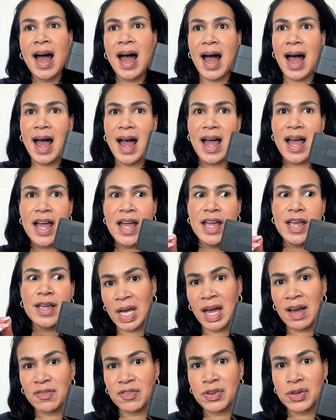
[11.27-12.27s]
I
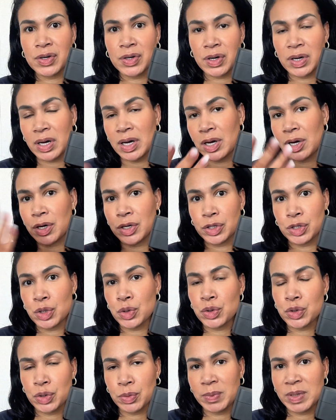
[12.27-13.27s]
have a
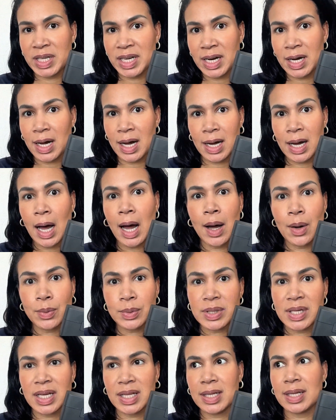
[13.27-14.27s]
social media
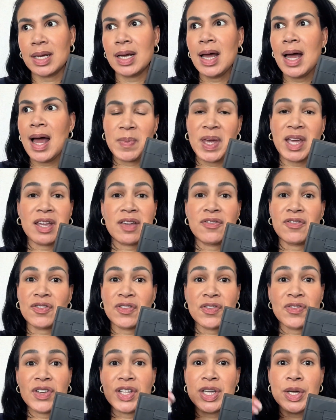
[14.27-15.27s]
account and make
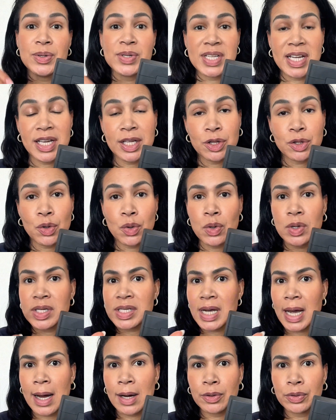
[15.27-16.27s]
videos indoors,
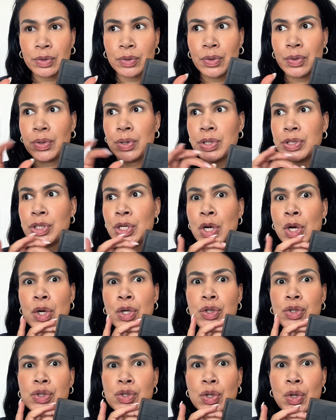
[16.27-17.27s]
outdoors.
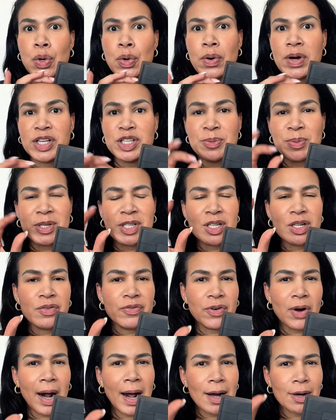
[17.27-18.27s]
So especially
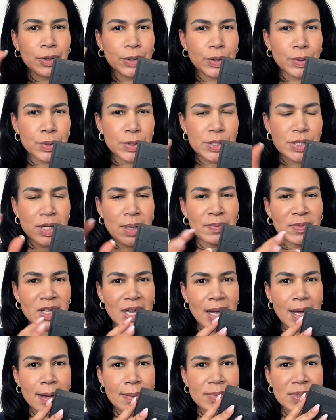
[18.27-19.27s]
for outdoors,
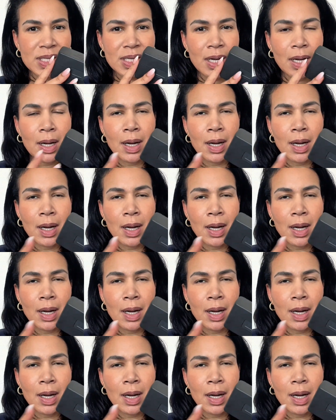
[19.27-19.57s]
sometimes